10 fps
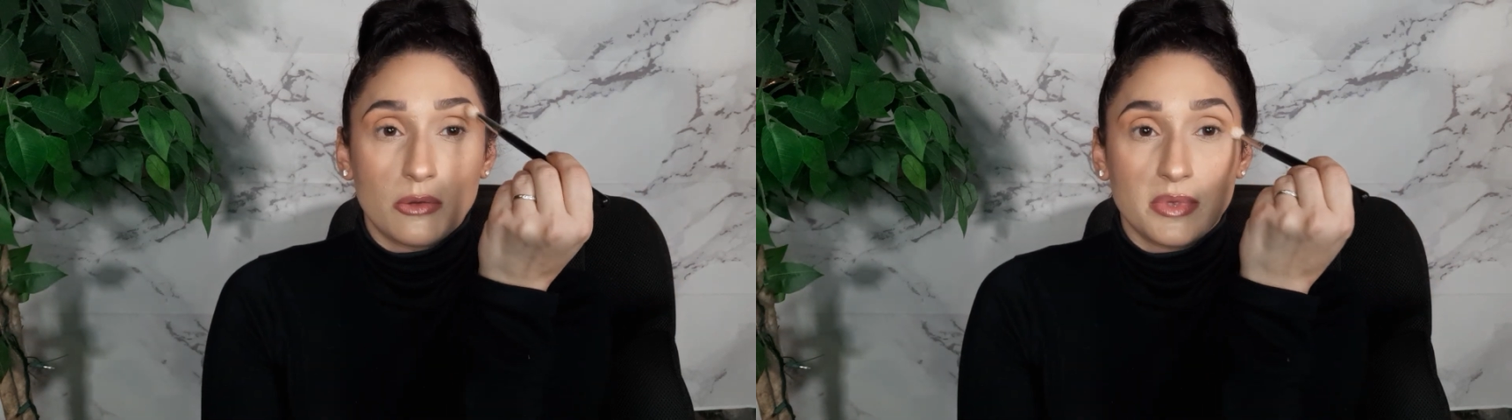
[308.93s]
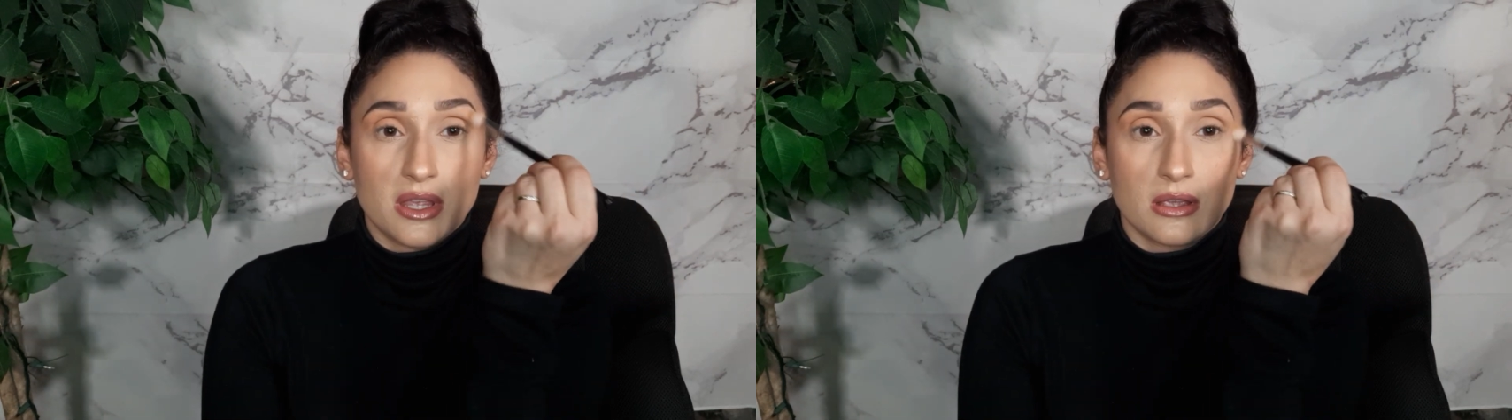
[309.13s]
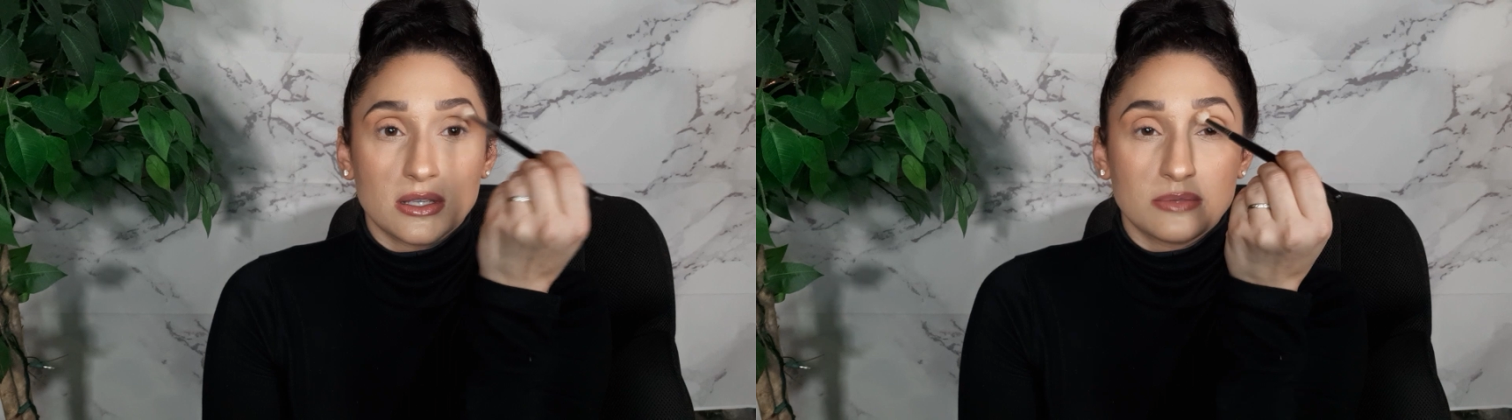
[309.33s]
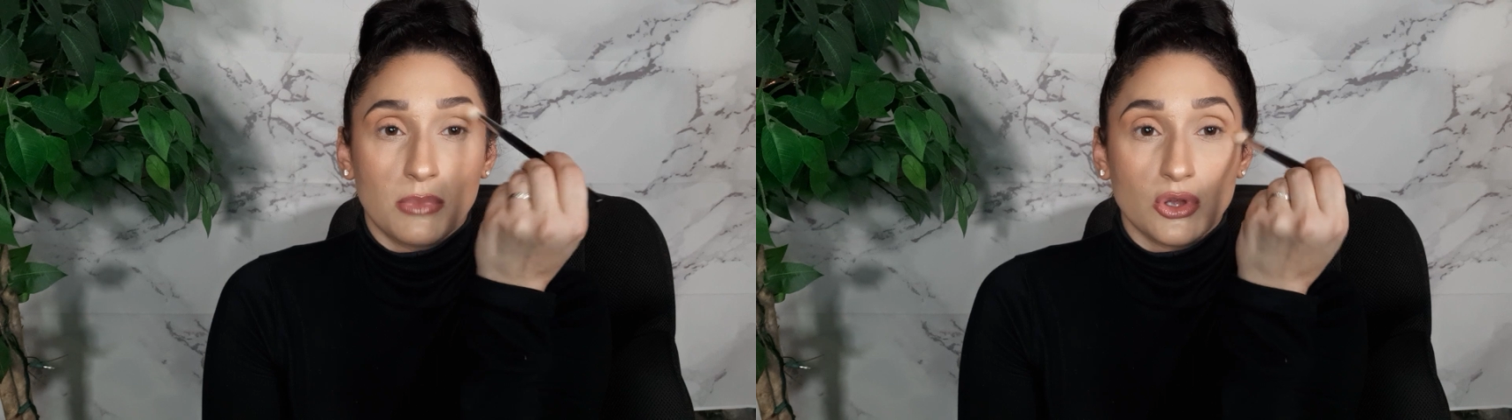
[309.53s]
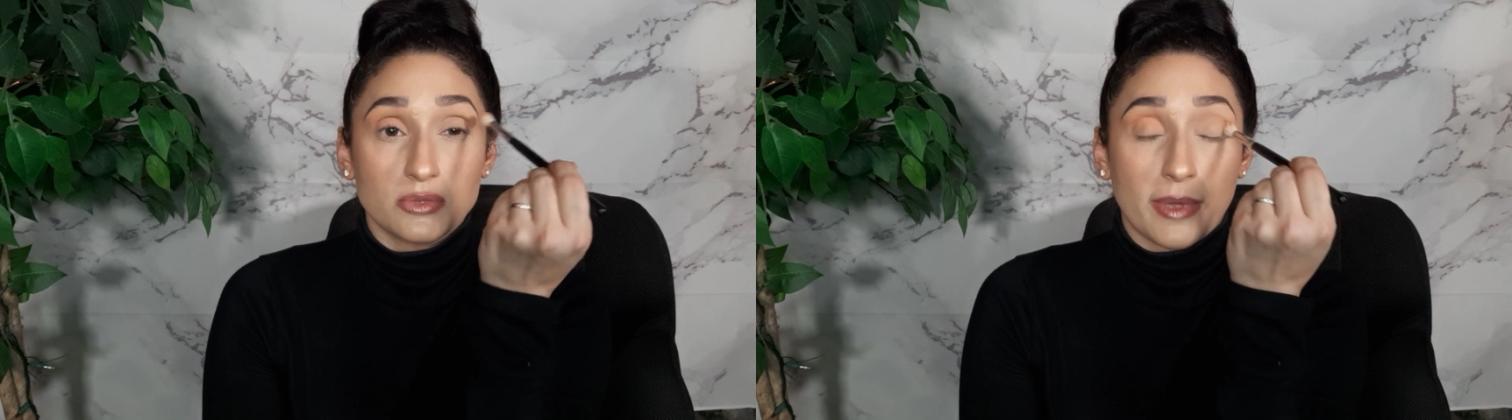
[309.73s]
because
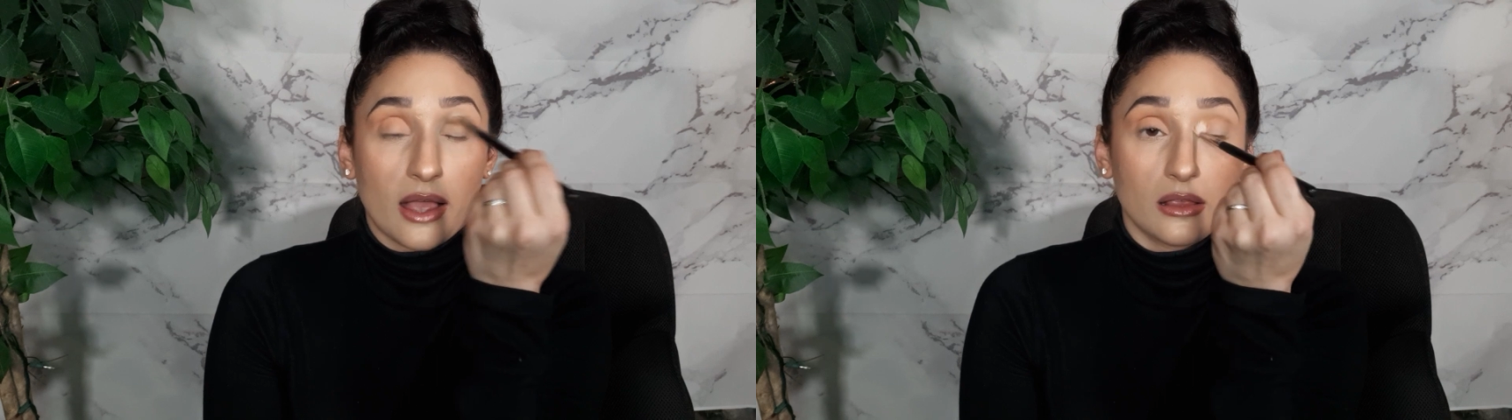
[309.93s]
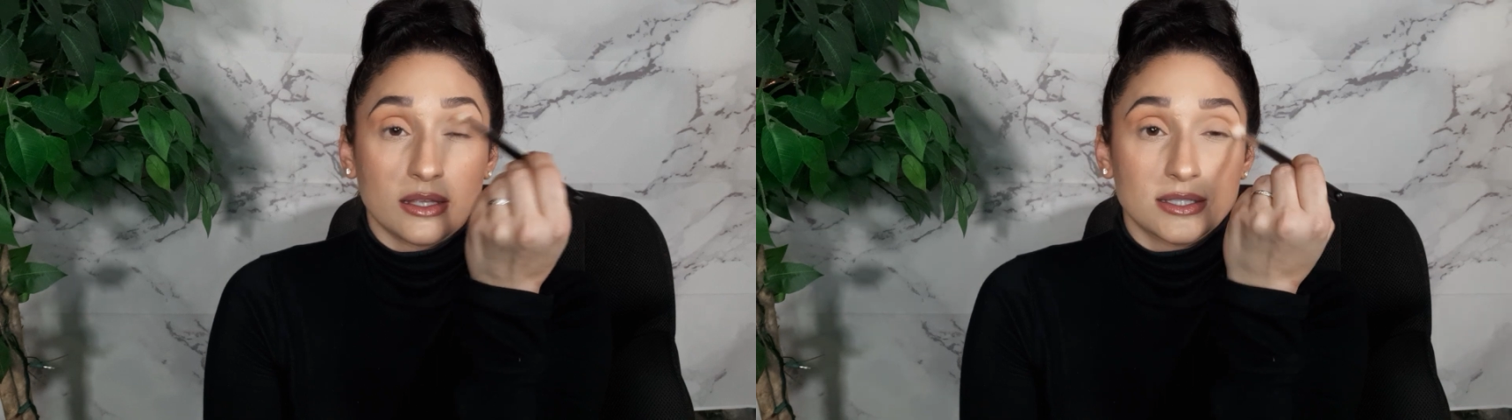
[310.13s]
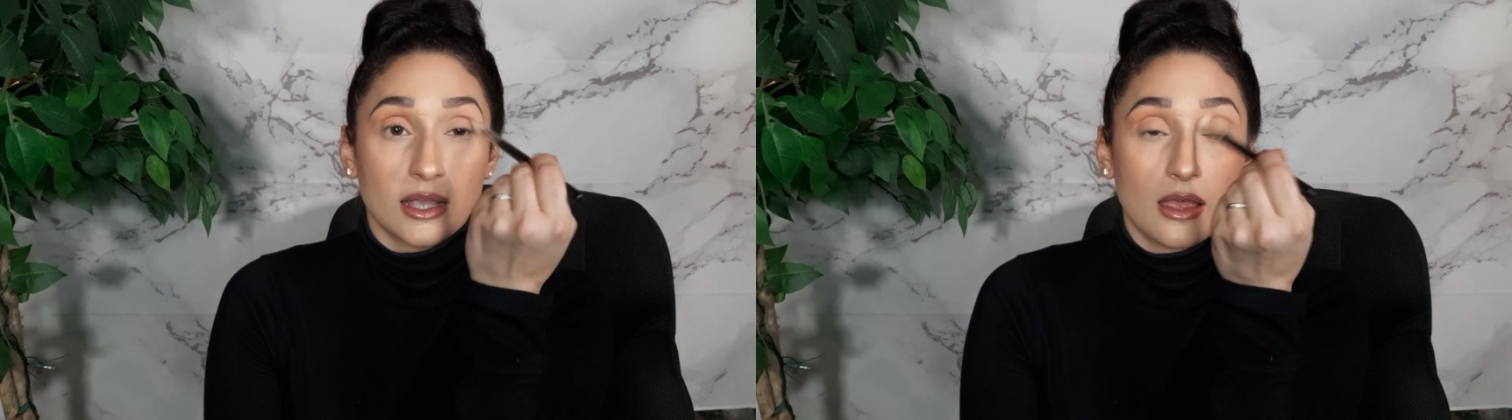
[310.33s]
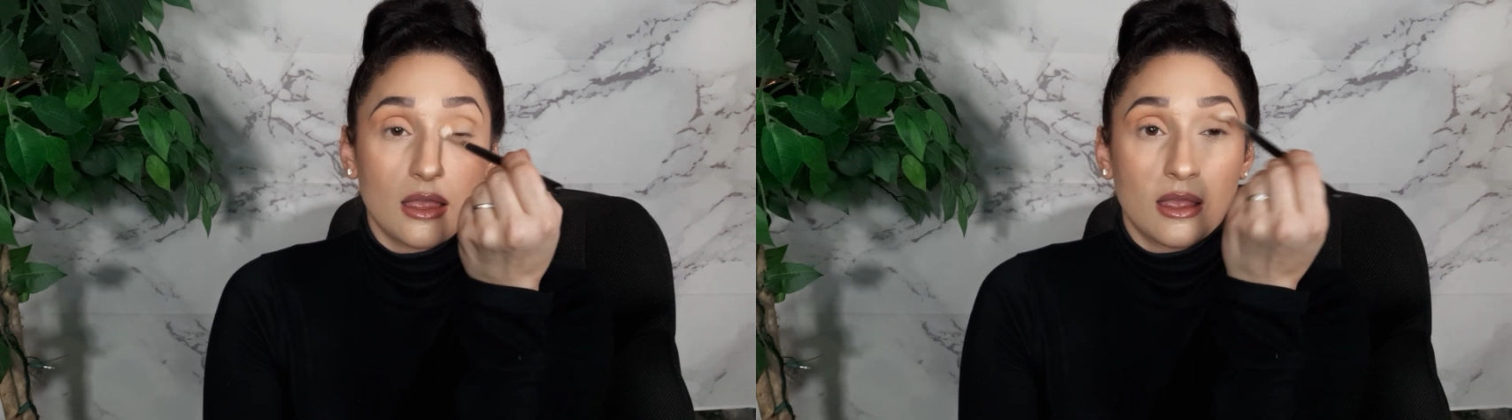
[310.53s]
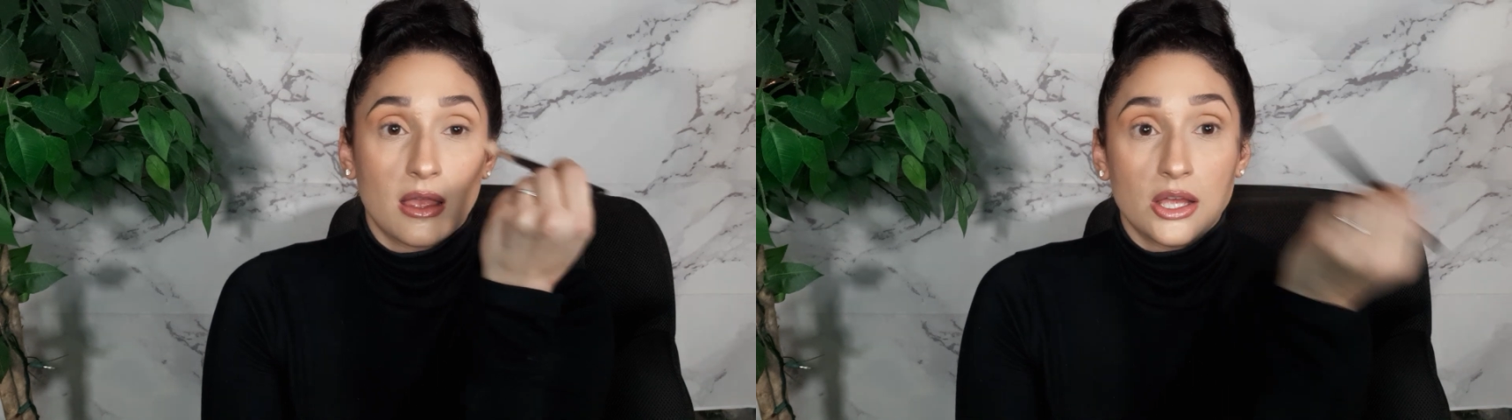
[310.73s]
most palettes
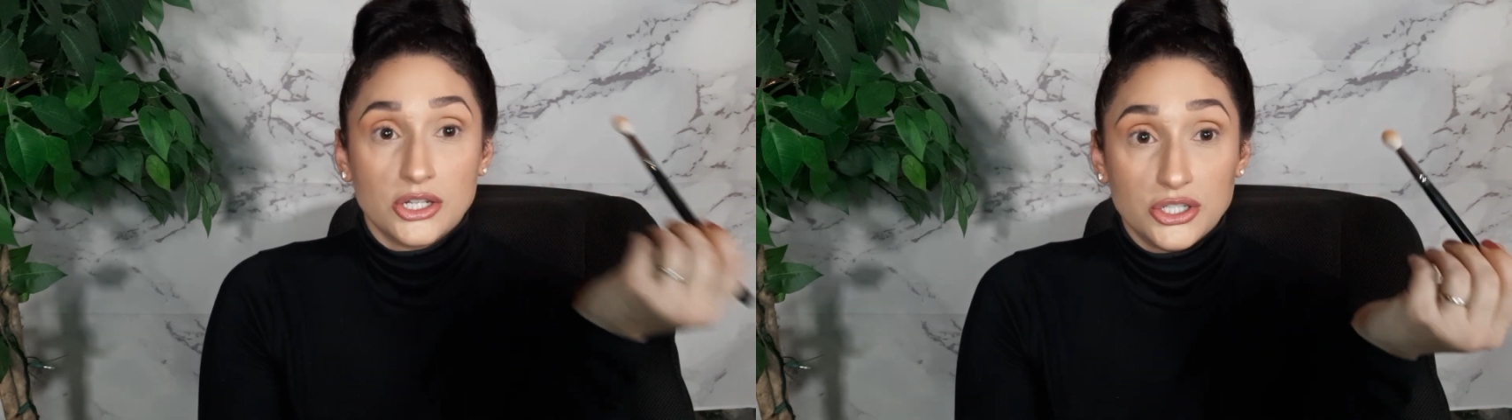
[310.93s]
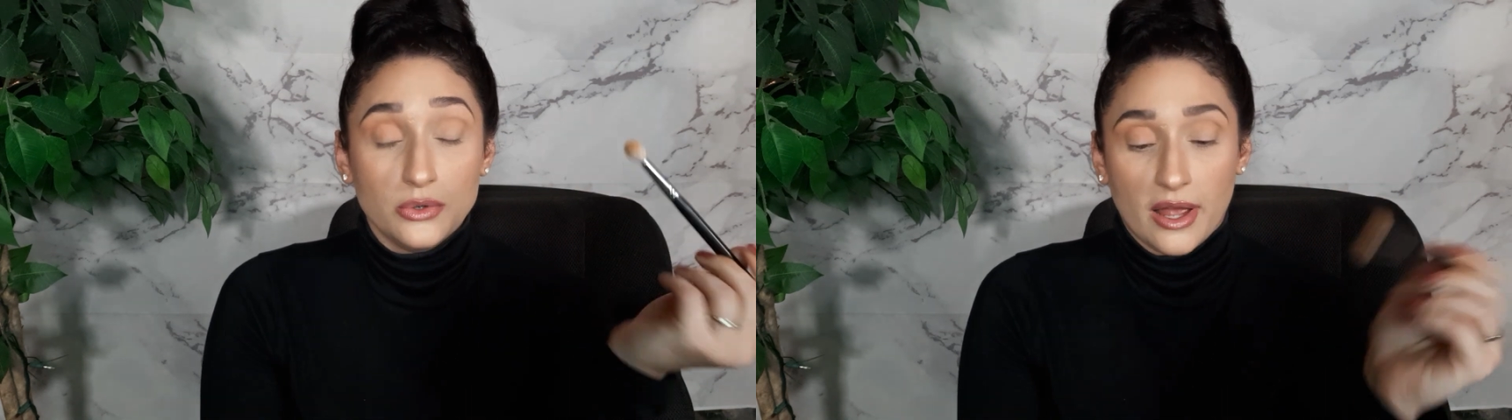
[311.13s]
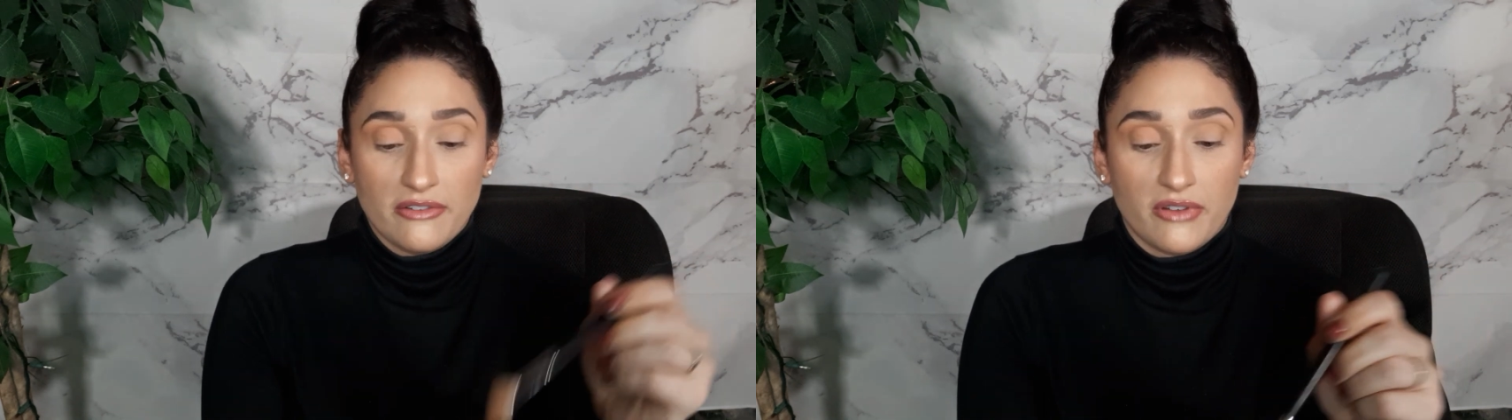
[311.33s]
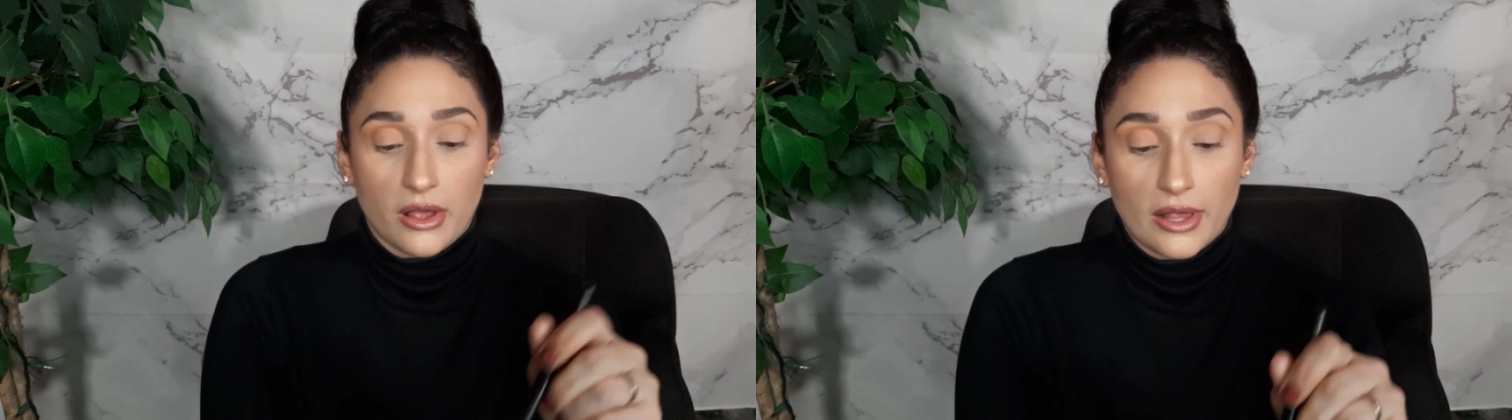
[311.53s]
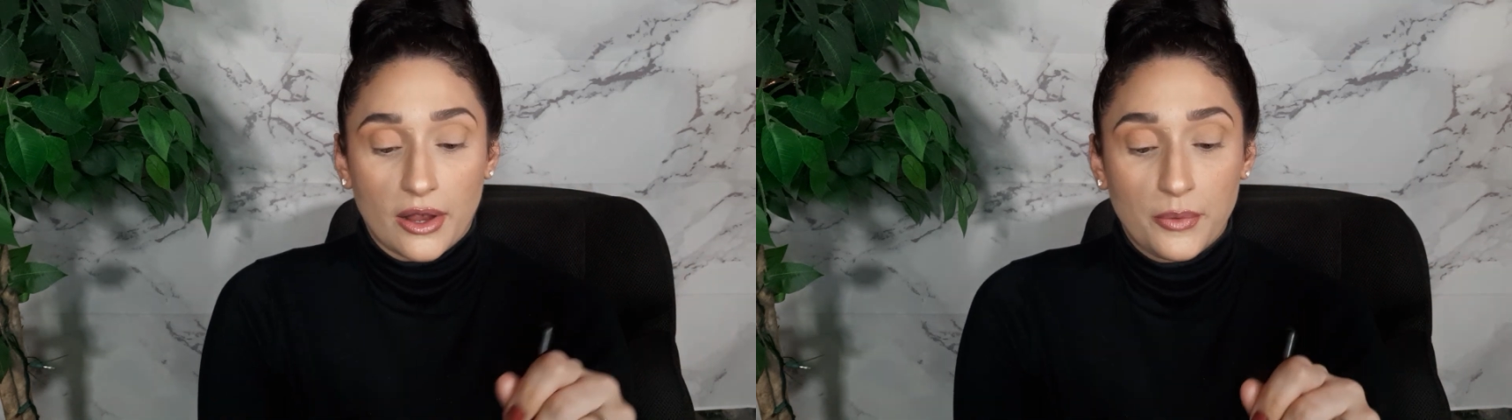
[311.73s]
do have
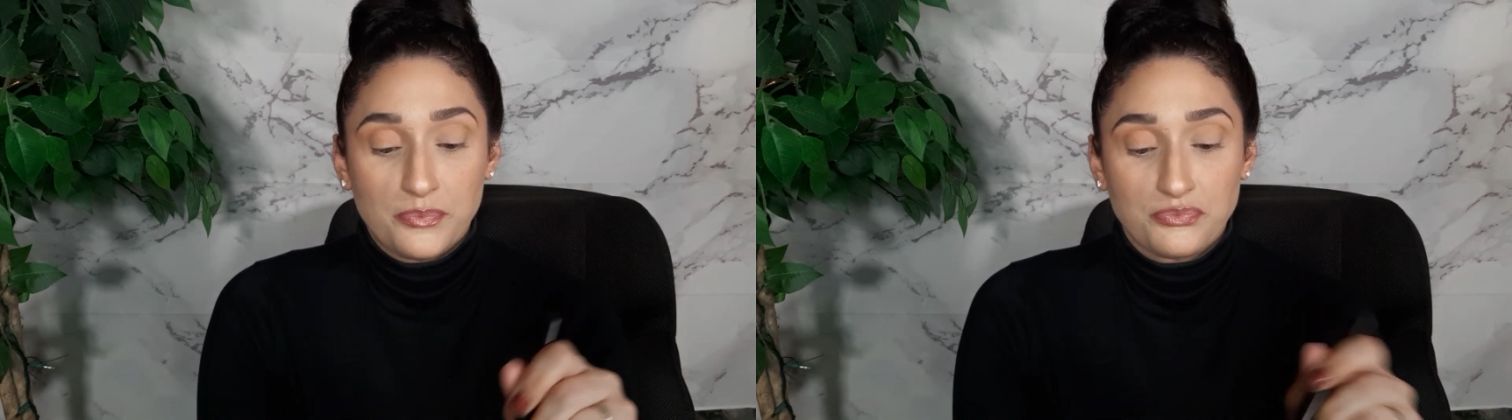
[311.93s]
fallout.